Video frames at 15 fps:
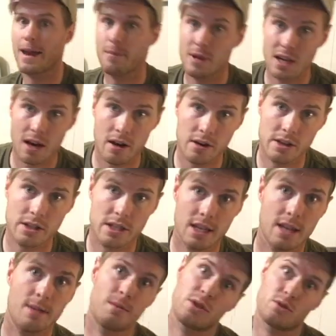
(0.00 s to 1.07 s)
a Miami
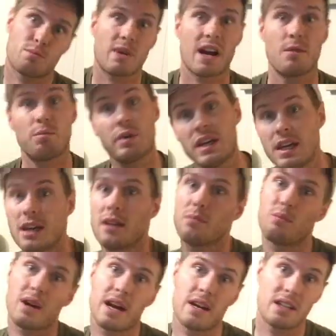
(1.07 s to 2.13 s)
color scheme, it's bright
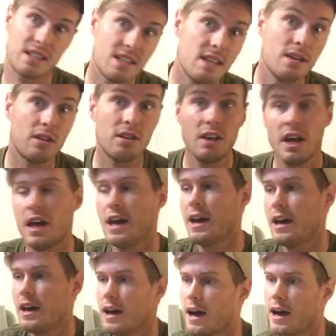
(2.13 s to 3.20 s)
pink, bright teal,
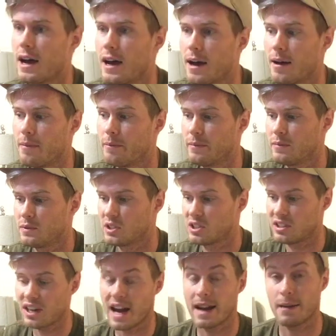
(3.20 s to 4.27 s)

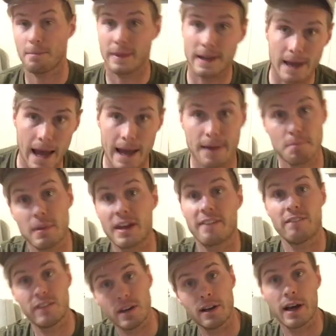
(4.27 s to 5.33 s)
to light up the night,
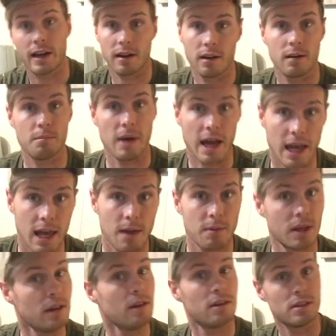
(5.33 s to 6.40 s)
make you feel like you're in
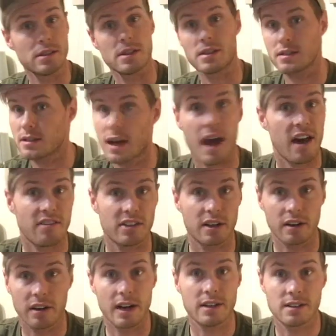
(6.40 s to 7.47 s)
Miami, just
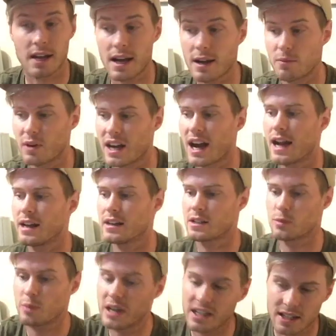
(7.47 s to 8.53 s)
having a great time. We
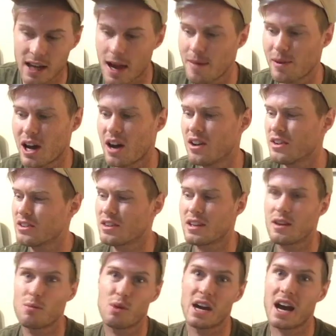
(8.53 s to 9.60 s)
got a springtime color
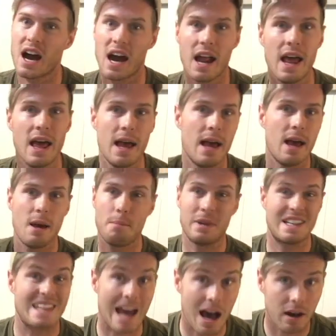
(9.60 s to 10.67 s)
theme, we got
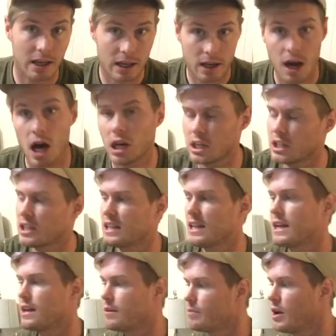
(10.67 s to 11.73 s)
metallic color
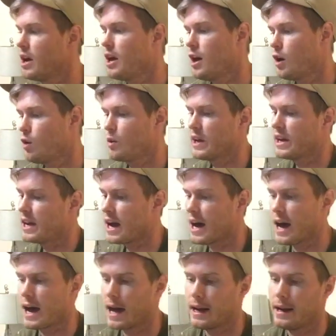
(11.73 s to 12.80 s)
theme, we
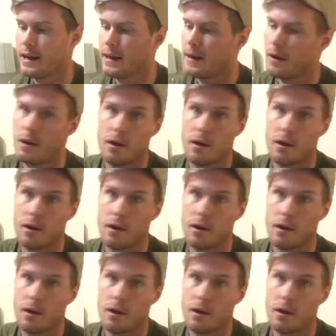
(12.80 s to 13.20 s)
got